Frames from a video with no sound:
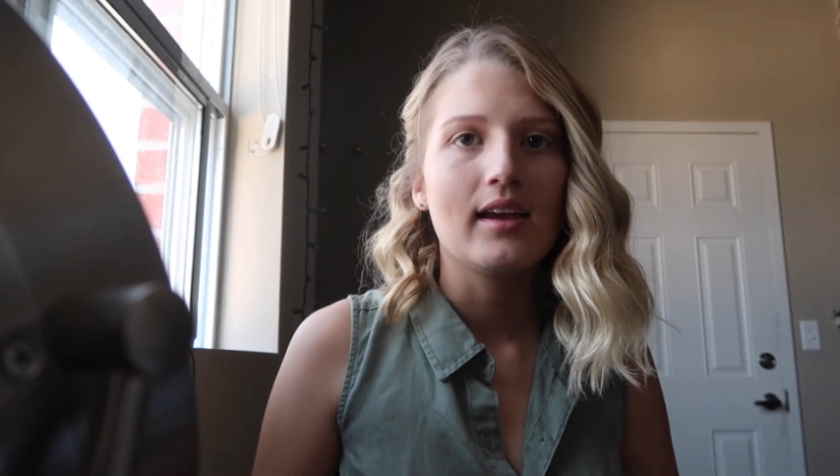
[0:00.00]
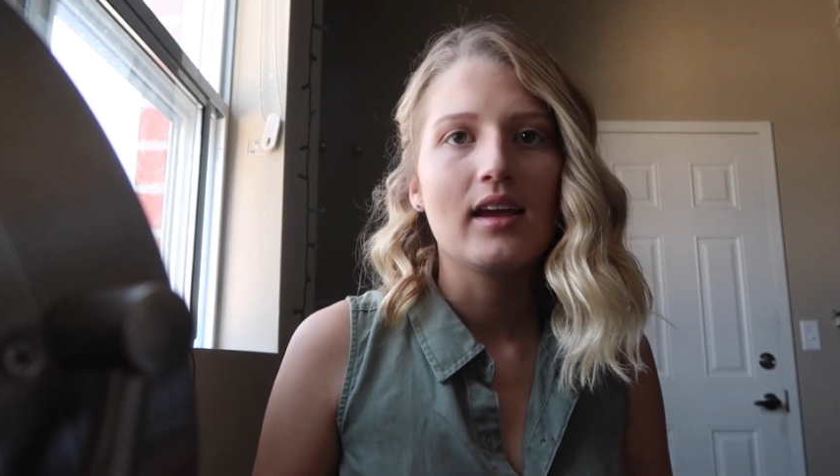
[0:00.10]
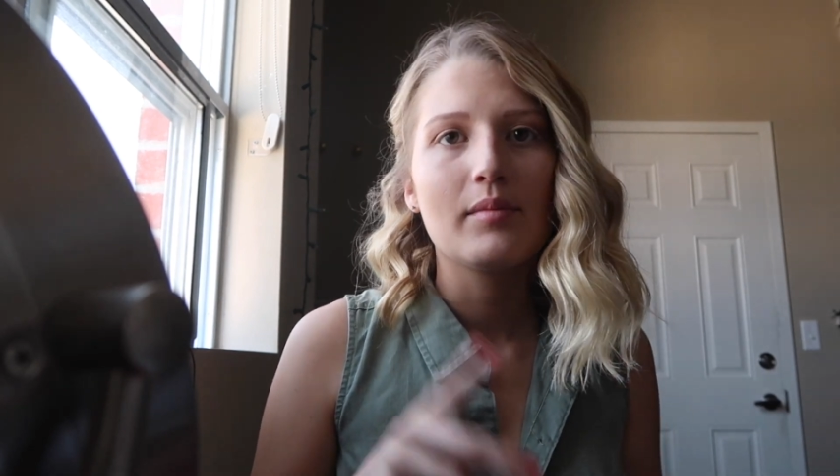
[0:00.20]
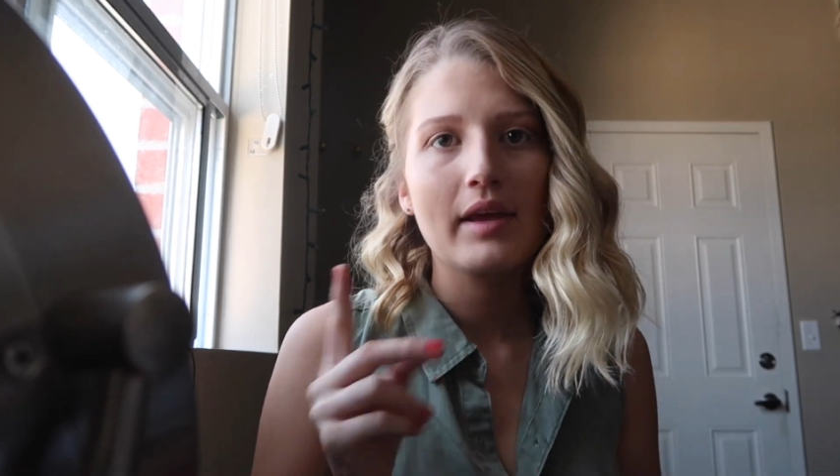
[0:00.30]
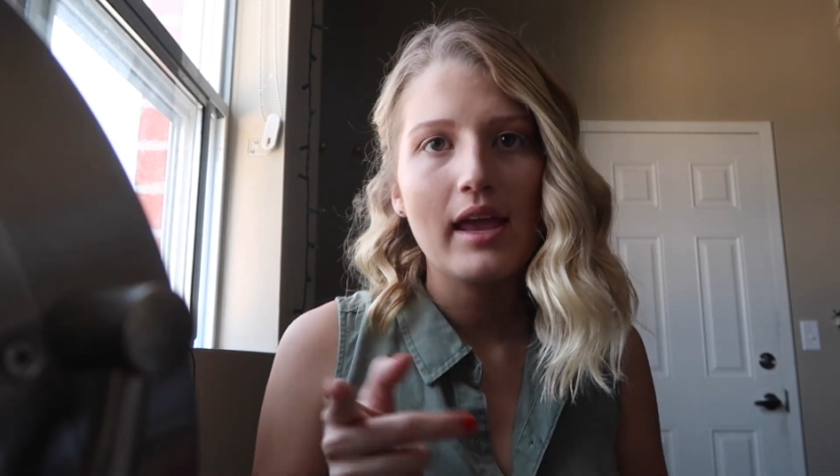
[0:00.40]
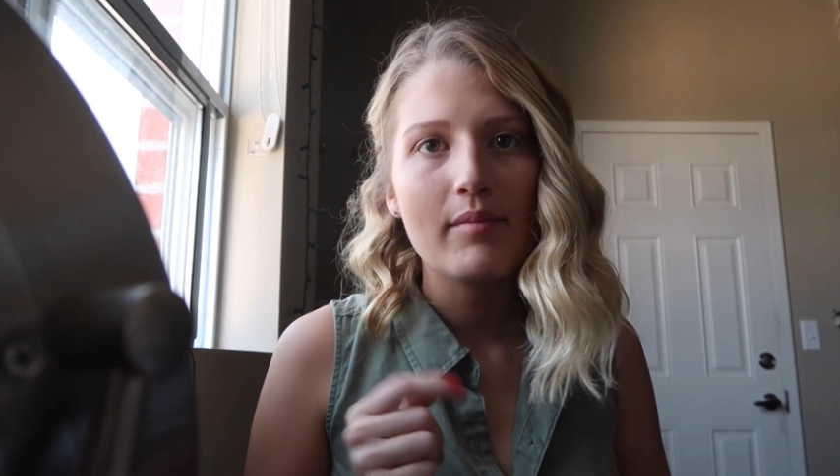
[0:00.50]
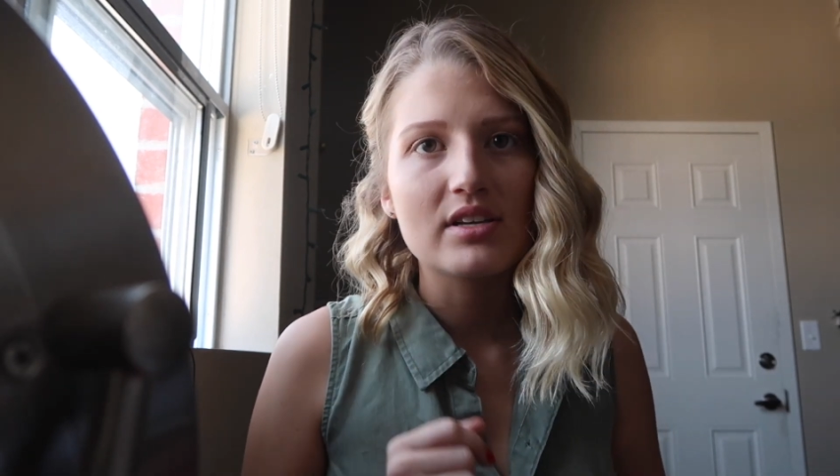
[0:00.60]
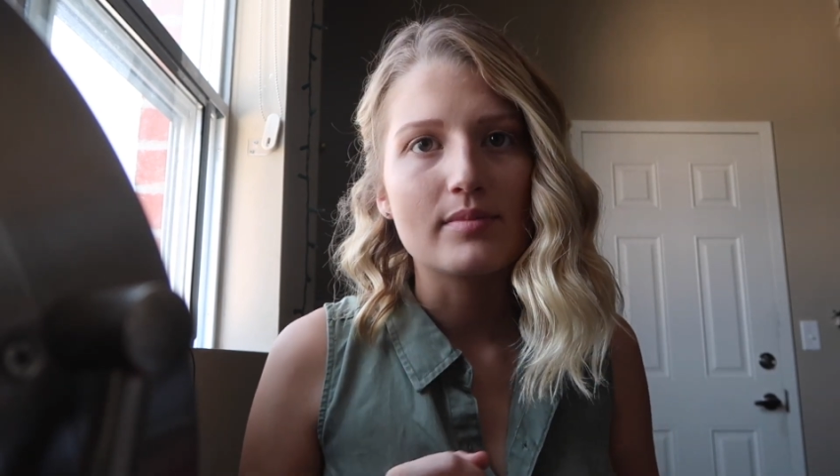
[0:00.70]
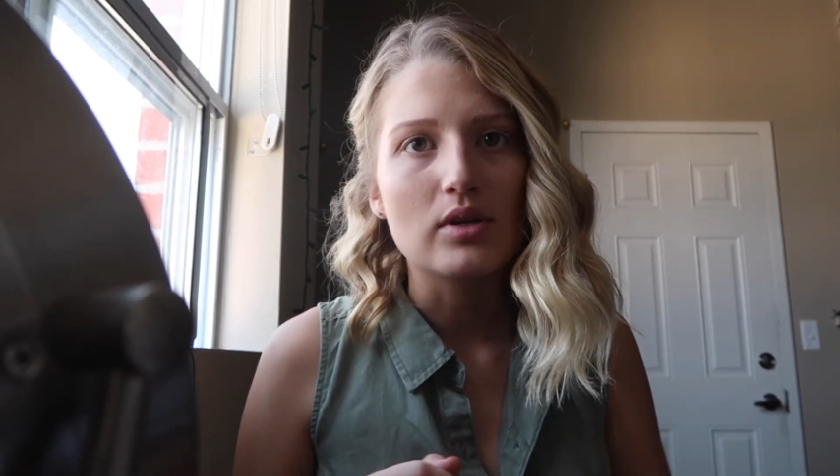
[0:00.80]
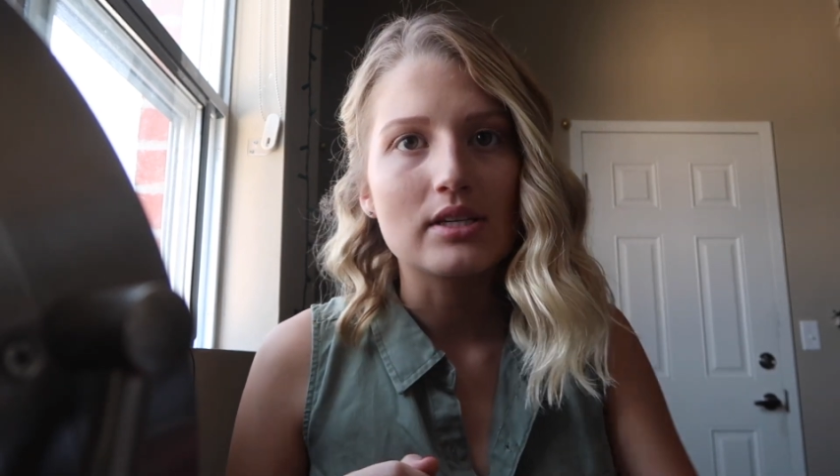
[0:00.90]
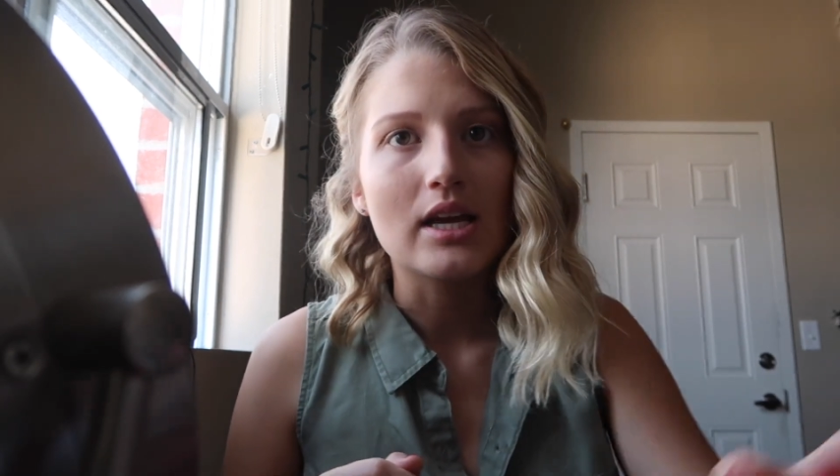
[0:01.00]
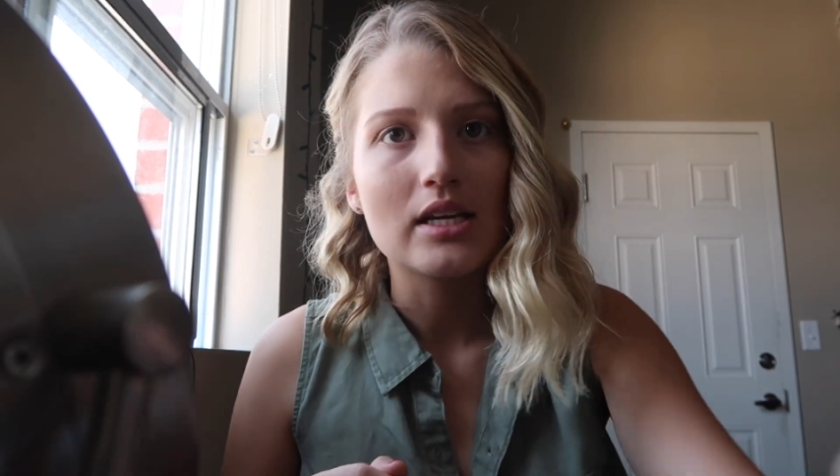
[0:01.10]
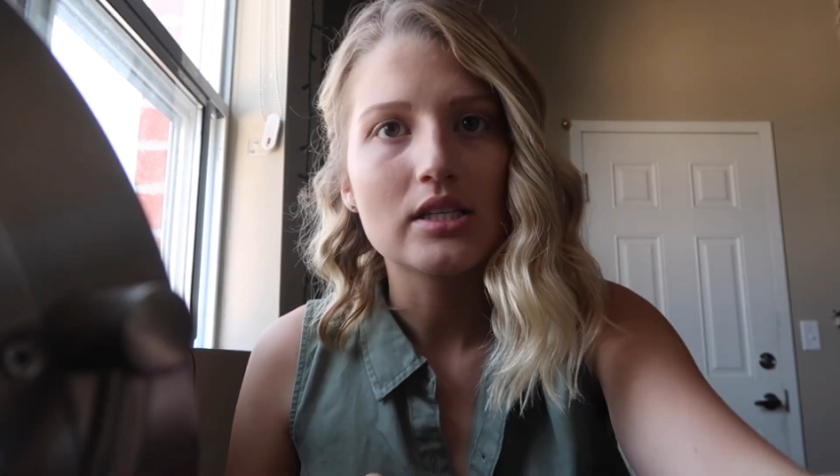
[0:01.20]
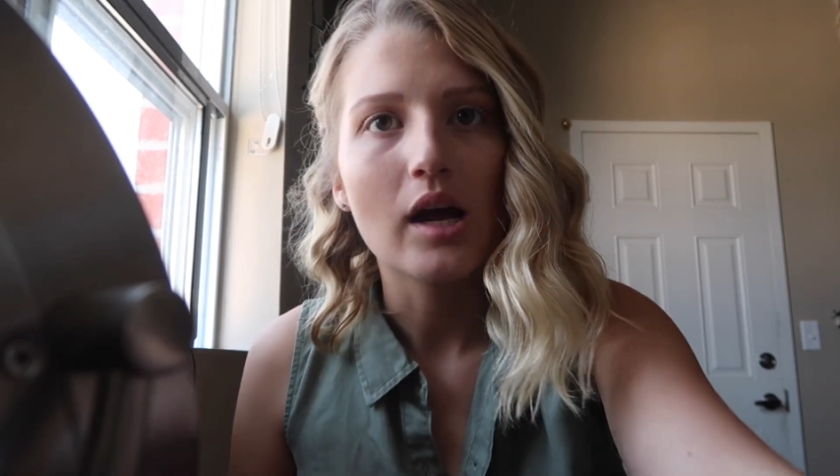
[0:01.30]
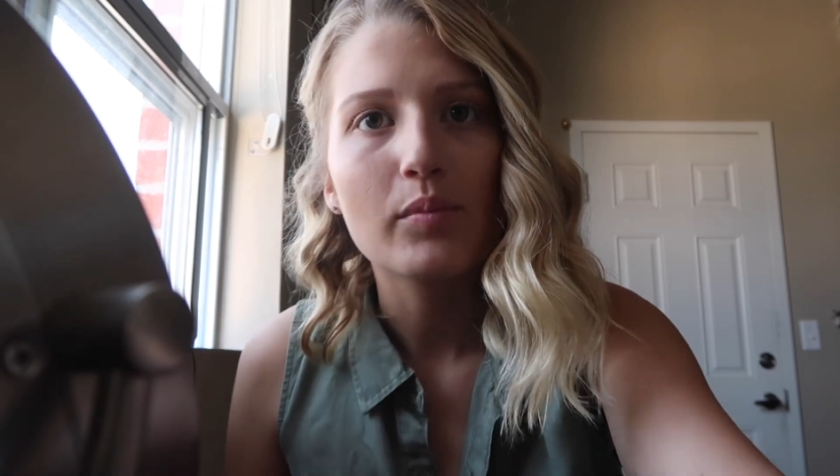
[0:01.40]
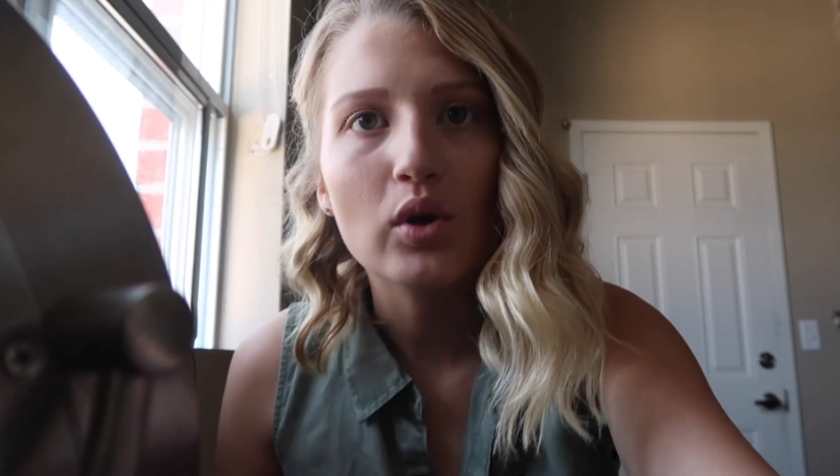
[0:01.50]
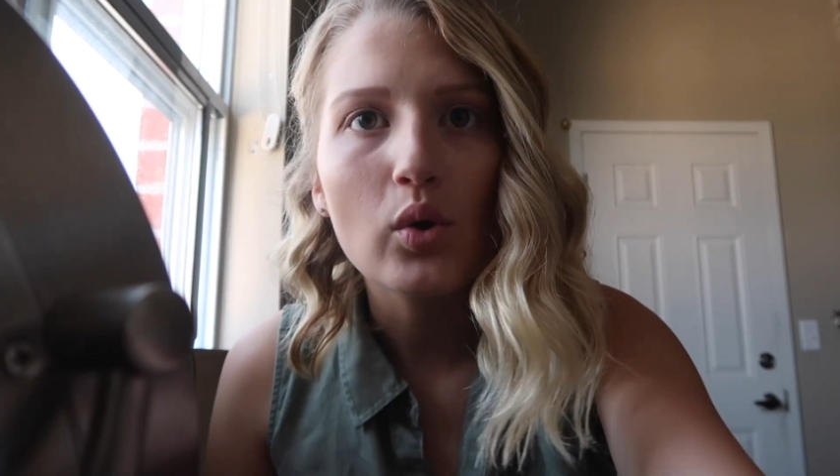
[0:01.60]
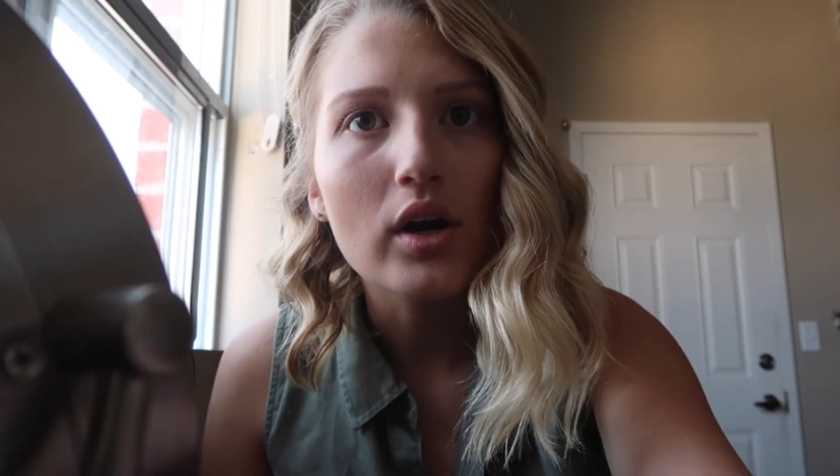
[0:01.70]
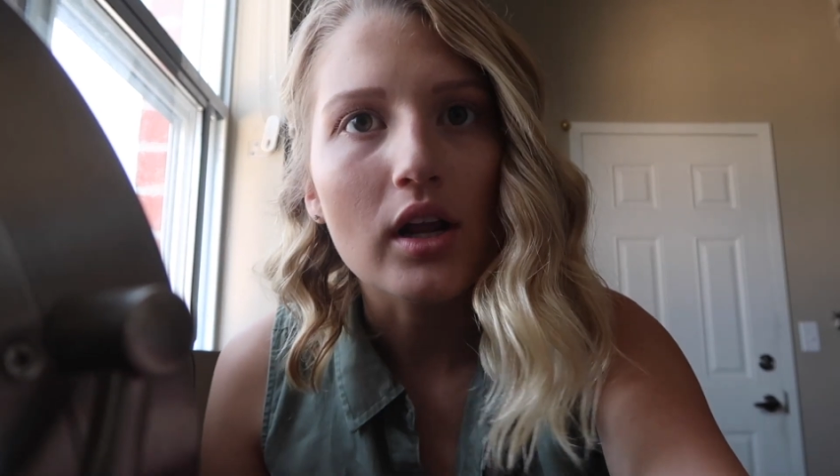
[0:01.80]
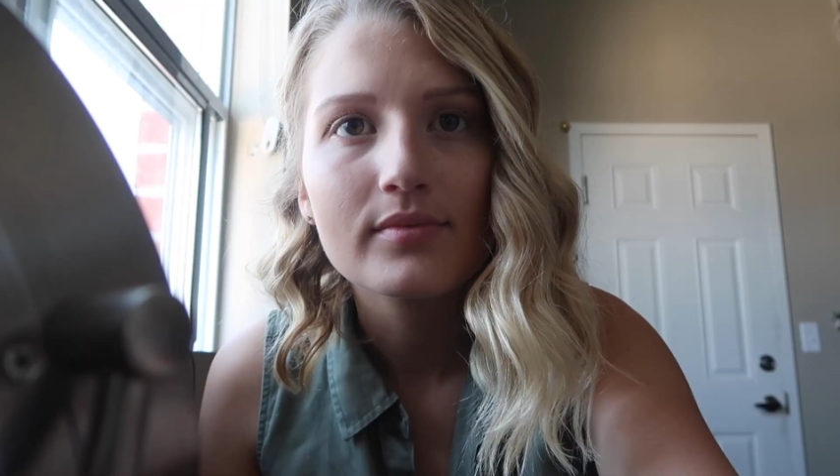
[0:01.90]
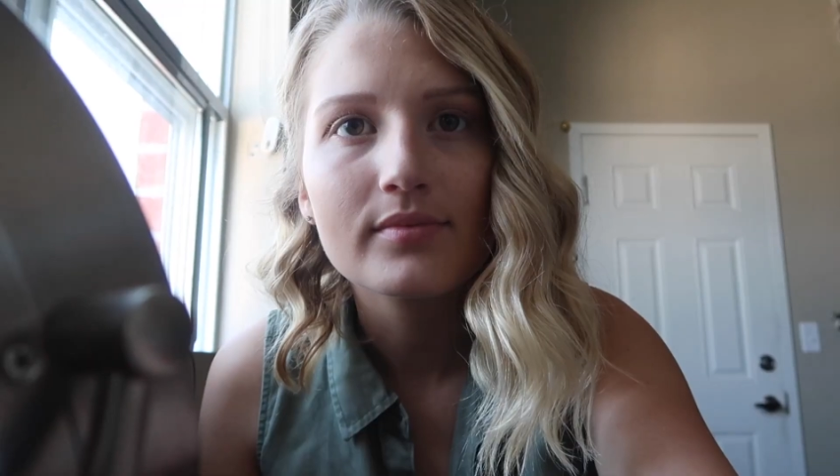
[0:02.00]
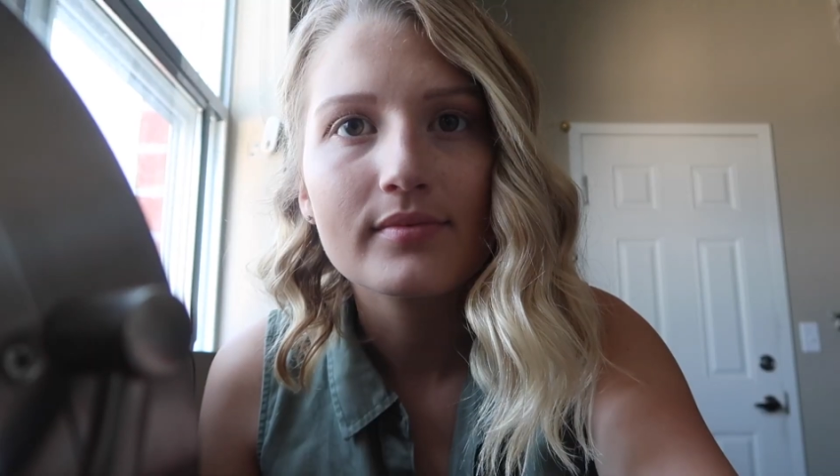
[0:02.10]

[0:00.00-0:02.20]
And my camera's about to stop recording.